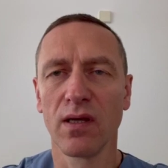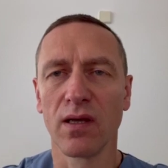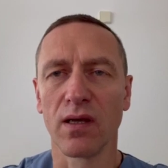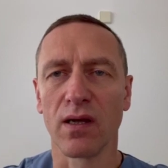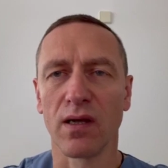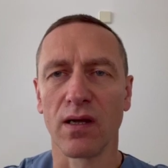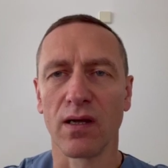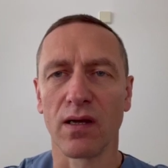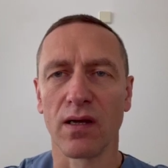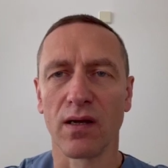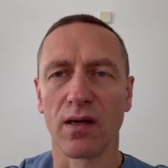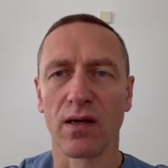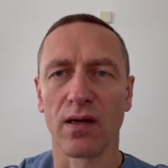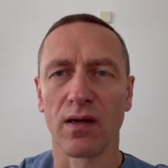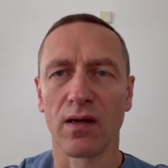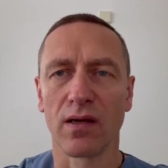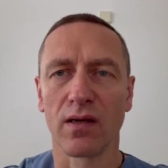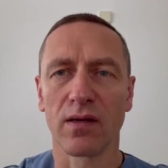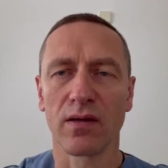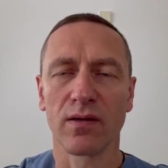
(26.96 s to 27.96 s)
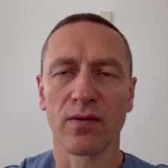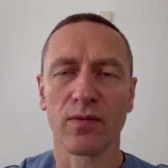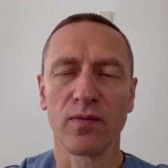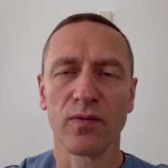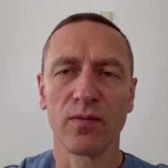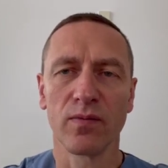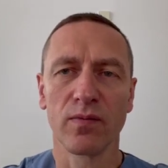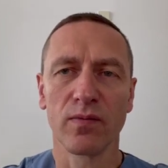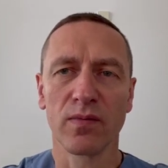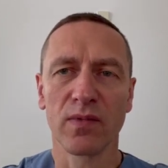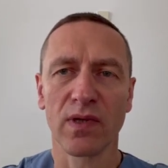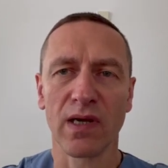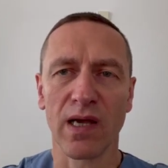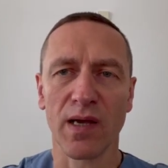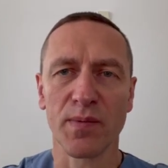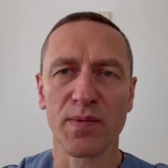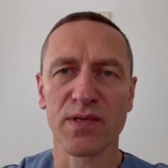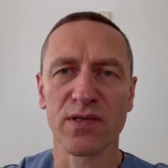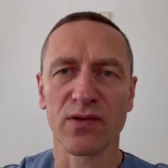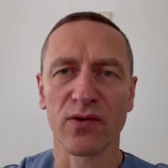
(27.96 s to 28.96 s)
uh,
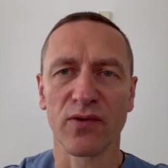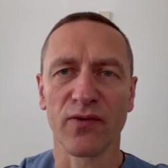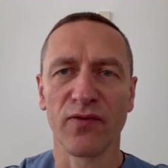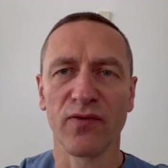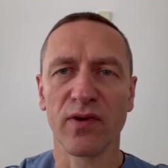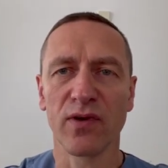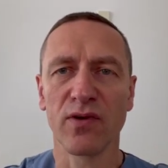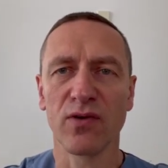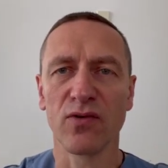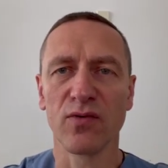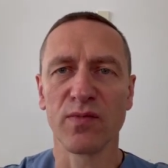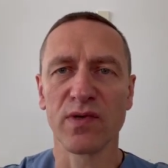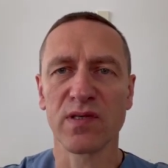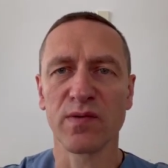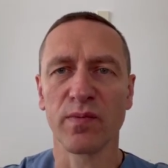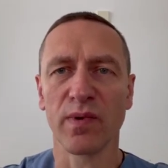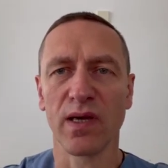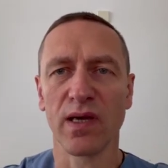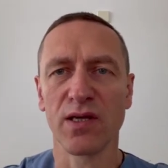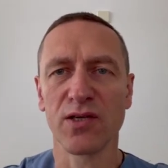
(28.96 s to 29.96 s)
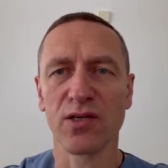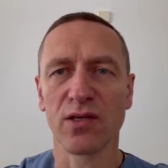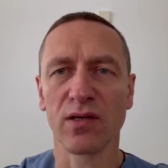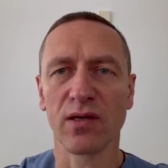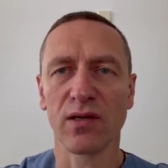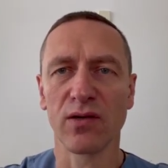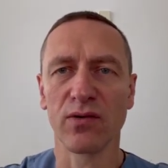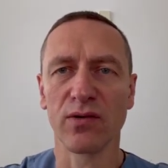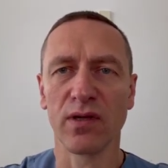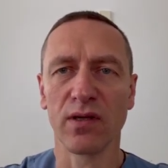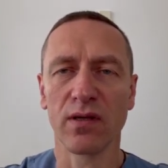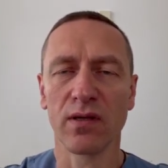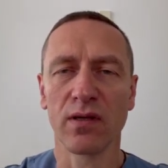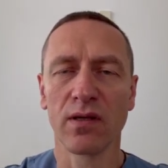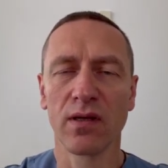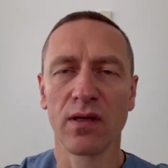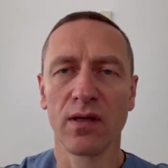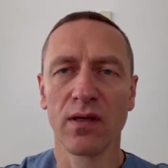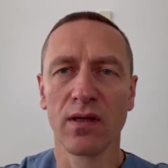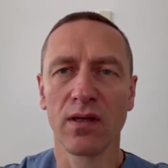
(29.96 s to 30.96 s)
types of VQ mismatch,
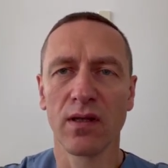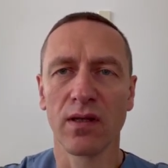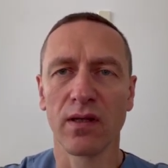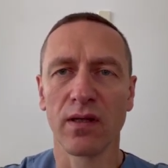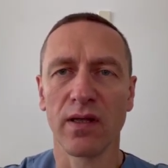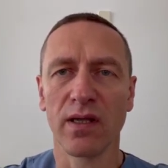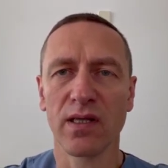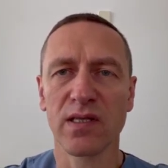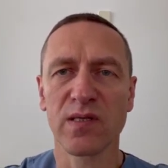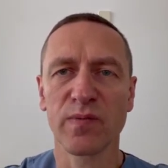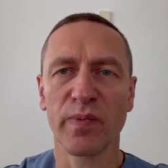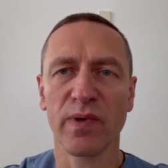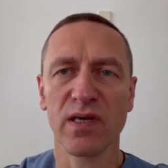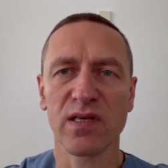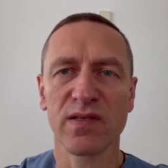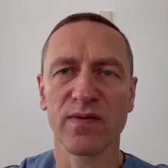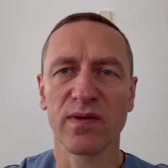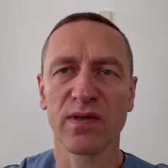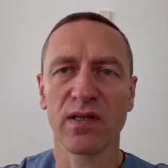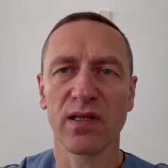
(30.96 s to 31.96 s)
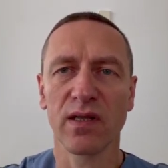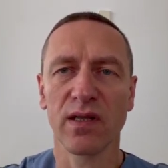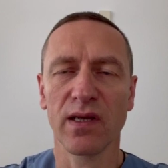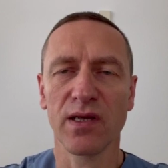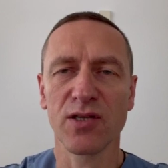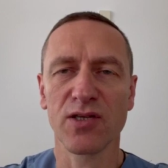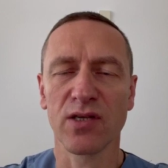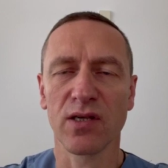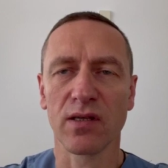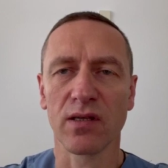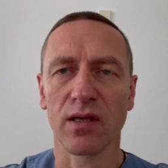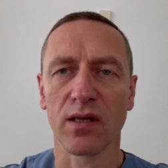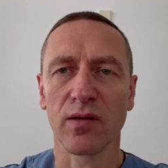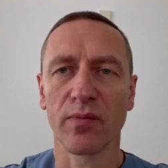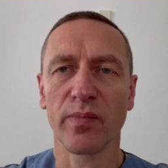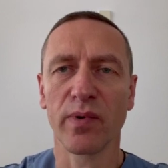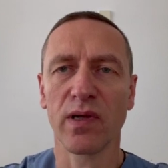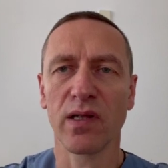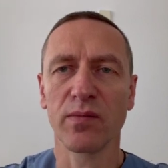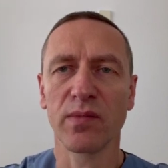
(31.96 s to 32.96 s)
including dead space ventilation and
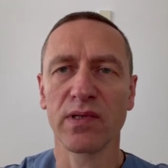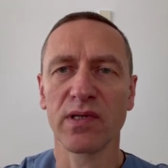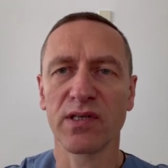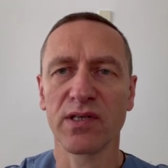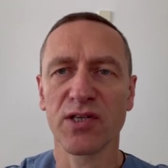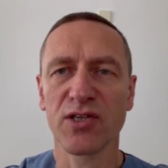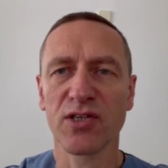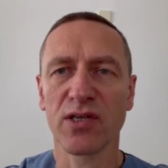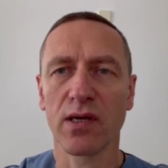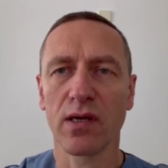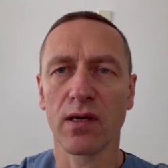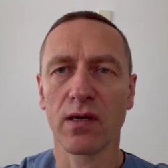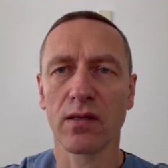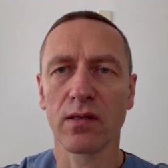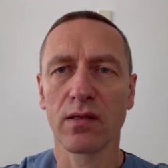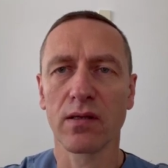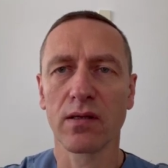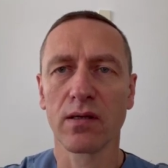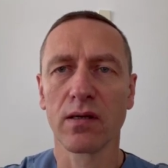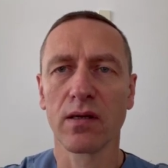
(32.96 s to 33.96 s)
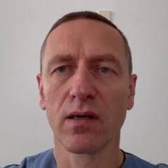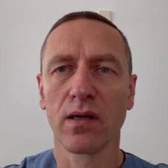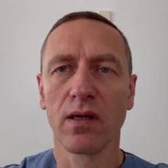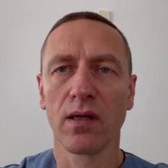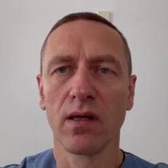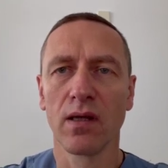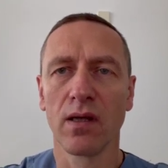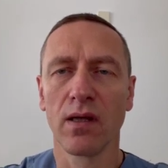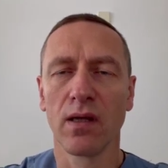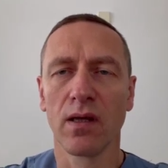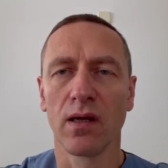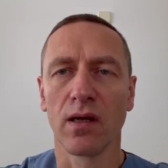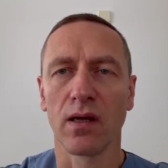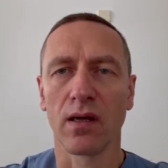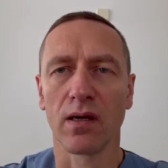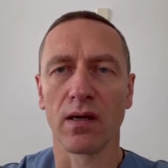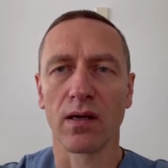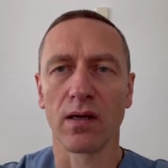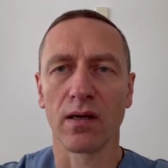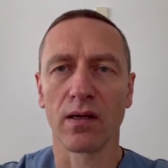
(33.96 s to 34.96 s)
pulmonary shunt, uh,
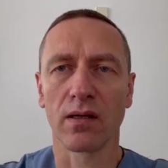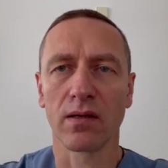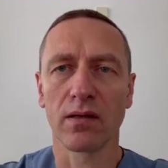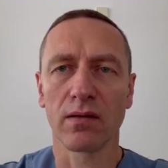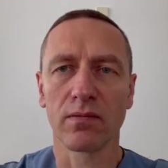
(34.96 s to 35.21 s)
uh,